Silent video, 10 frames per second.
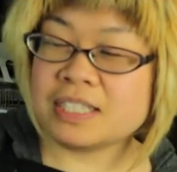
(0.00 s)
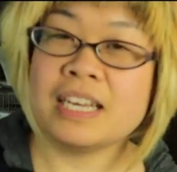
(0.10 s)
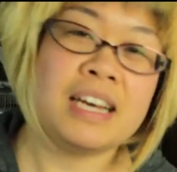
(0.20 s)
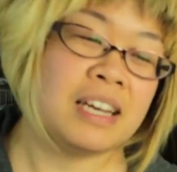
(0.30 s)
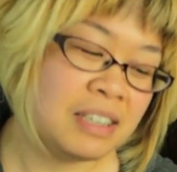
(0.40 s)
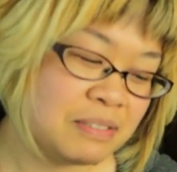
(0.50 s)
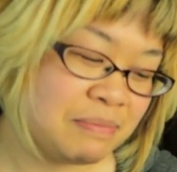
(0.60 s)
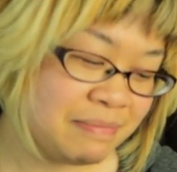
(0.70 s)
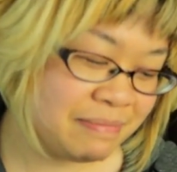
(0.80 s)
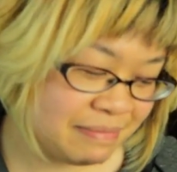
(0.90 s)
say.
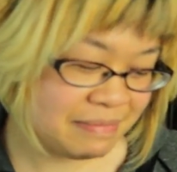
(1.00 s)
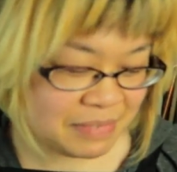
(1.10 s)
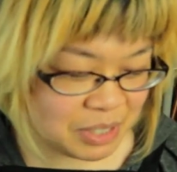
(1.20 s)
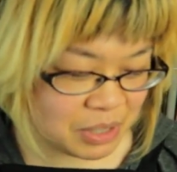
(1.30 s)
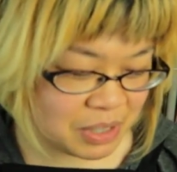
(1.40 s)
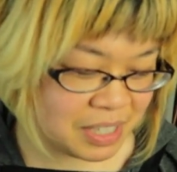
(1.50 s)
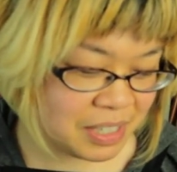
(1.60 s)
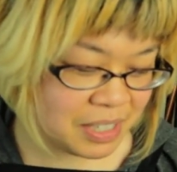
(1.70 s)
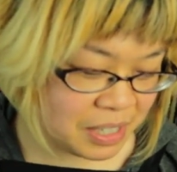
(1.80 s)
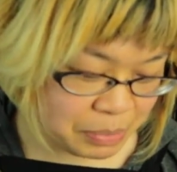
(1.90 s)
Sorry, a
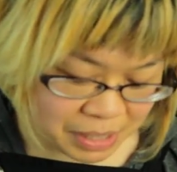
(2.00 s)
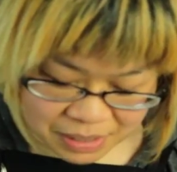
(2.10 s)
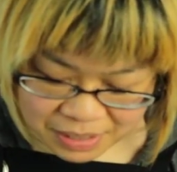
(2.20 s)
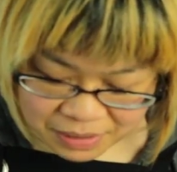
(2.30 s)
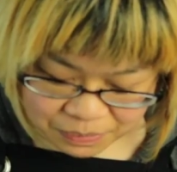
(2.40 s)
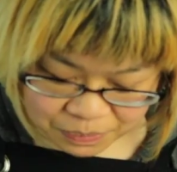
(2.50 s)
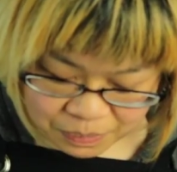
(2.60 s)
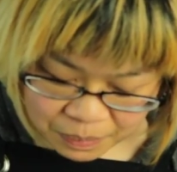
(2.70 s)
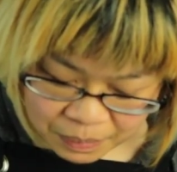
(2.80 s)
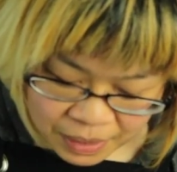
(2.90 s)
little bit.
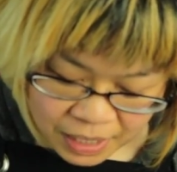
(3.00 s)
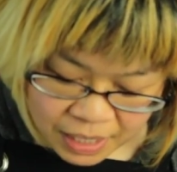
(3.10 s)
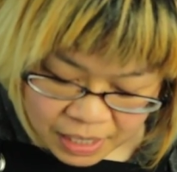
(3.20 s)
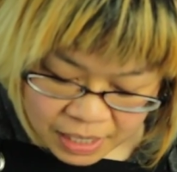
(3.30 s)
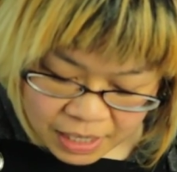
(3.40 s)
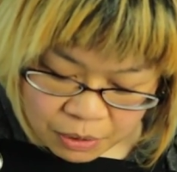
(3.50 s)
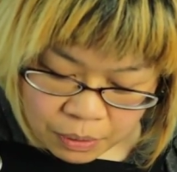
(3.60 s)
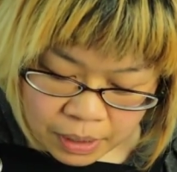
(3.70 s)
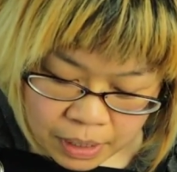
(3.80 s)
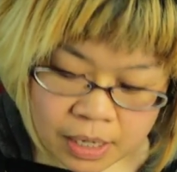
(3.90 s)

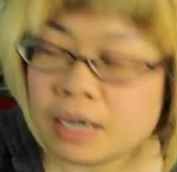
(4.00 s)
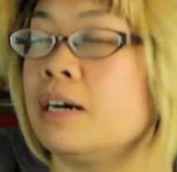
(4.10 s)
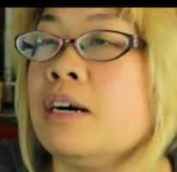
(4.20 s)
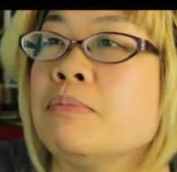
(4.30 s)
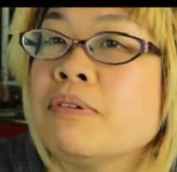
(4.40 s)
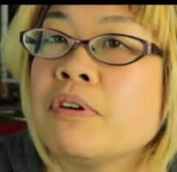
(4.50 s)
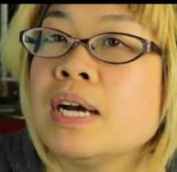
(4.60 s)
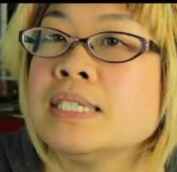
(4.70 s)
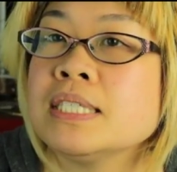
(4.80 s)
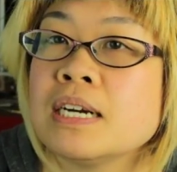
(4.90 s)
Before
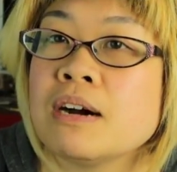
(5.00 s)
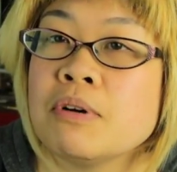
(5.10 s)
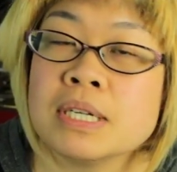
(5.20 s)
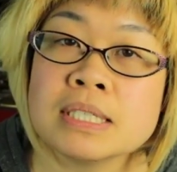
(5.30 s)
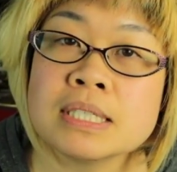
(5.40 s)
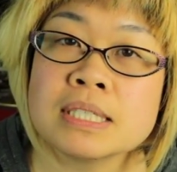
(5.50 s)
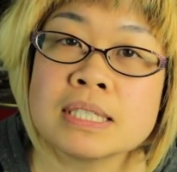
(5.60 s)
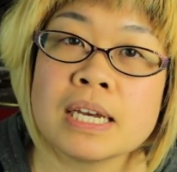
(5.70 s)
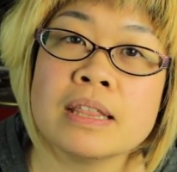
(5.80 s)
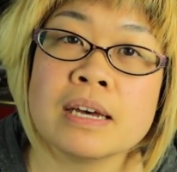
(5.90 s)
I start, I want to
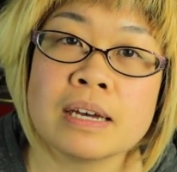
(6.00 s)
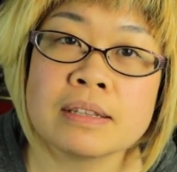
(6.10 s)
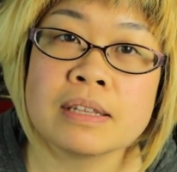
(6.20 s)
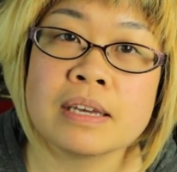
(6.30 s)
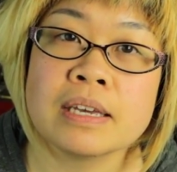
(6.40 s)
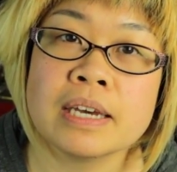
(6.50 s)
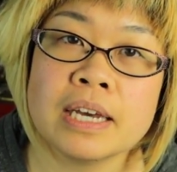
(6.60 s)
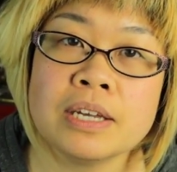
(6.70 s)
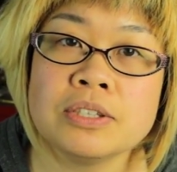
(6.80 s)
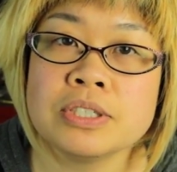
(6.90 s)
say that the
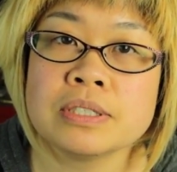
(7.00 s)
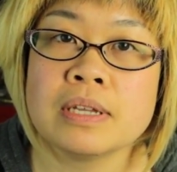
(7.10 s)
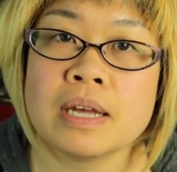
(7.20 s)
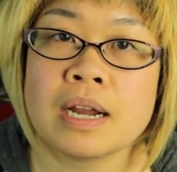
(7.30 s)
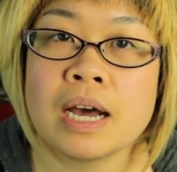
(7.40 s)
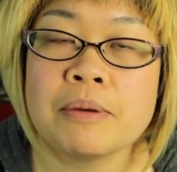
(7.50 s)
gauge that I